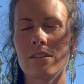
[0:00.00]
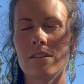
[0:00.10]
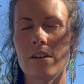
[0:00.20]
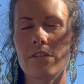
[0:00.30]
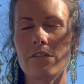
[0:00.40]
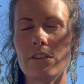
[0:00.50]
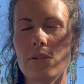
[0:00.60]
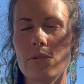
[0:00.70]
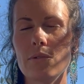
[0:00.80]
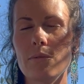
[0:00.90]
A
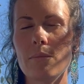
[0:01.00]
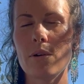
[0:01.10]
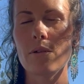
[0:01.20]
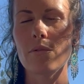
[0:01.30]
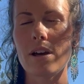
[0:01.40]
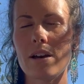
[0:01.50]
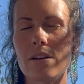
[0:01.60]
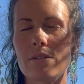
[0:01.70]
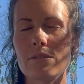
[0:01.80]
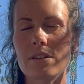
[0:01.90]
few more
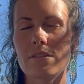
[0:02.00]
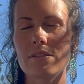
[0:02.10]
rounds of